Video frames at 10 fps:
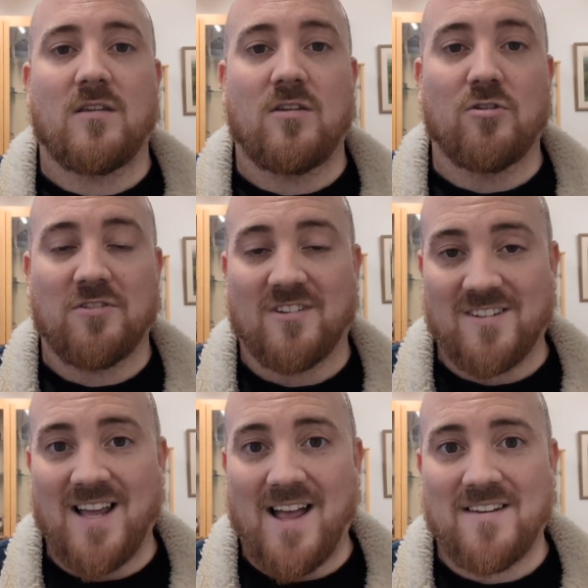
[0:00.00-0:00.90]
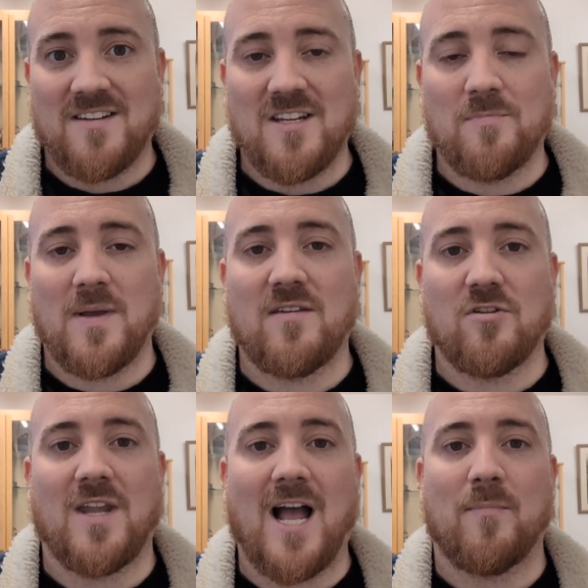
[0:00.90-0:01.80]
your success is based
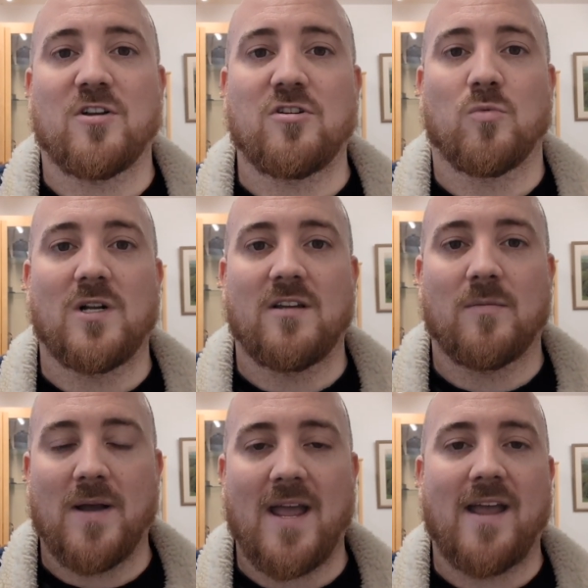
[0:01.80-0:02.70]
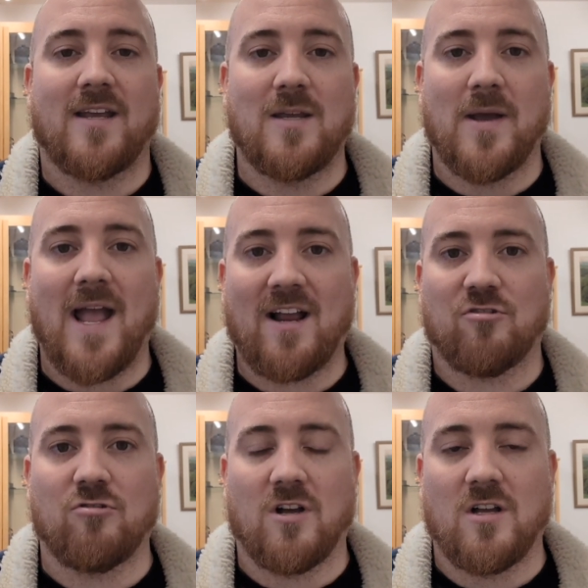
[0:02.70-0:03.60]
on how much you're willing to pay eBay
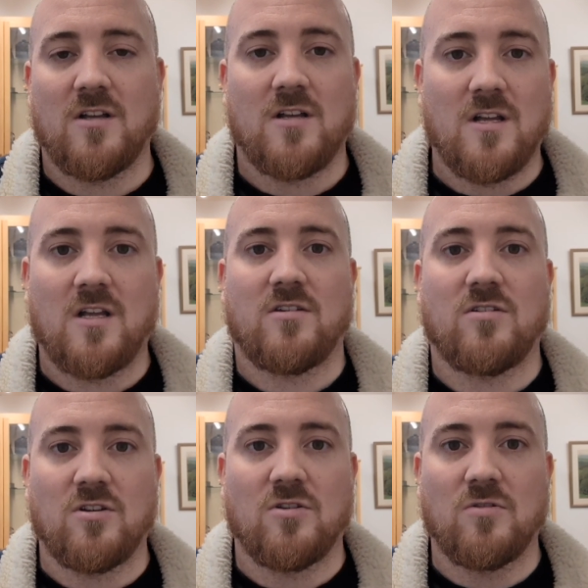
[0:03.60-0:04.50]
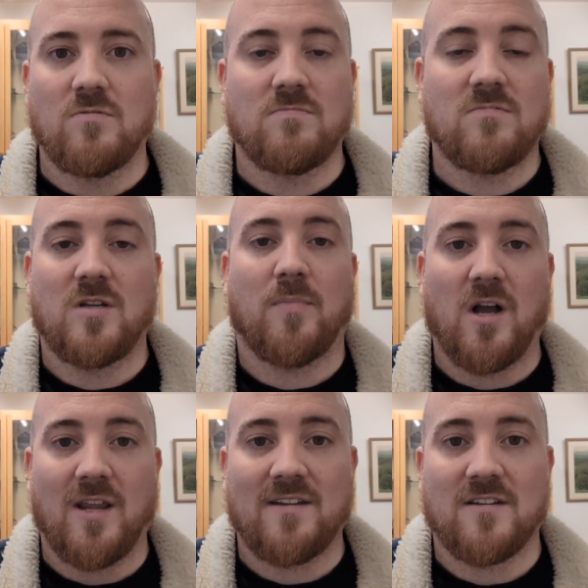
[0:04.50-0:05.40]
extra to
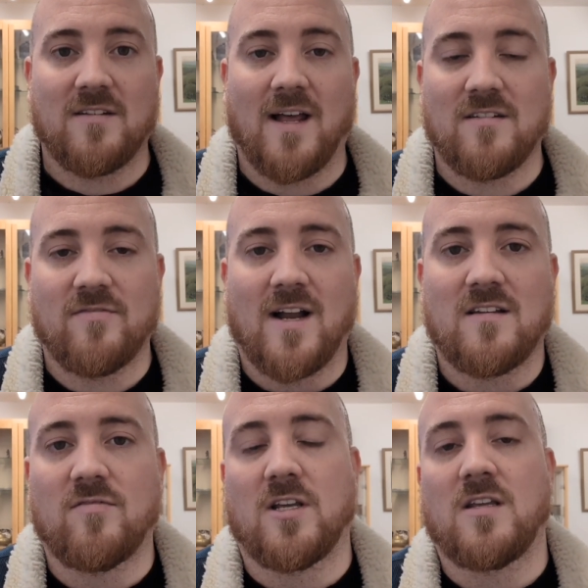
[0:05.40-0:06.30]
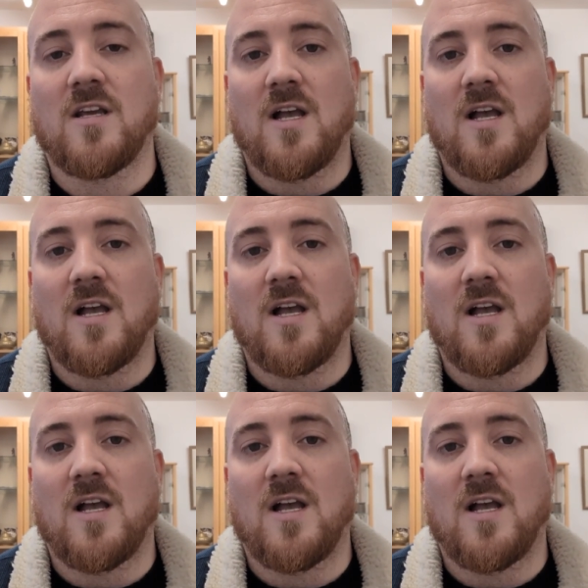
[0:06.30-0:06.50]
buy that success effectively.